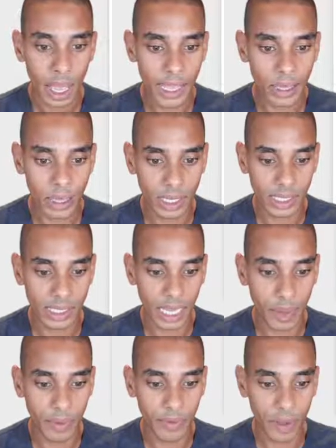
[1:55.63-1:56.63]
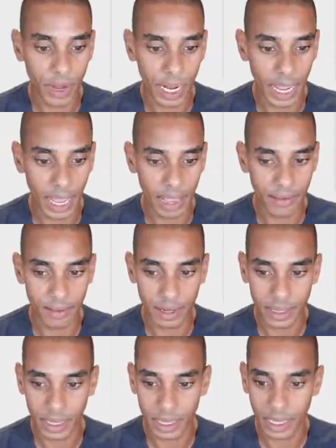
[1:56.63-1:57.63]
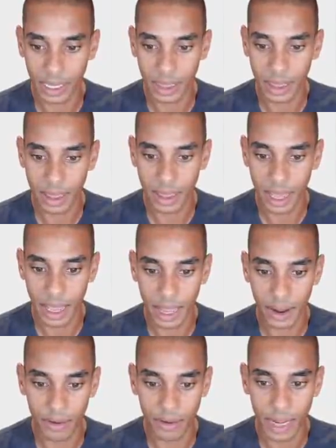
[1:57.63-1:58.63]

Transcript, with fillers: and you can see we've got everything there.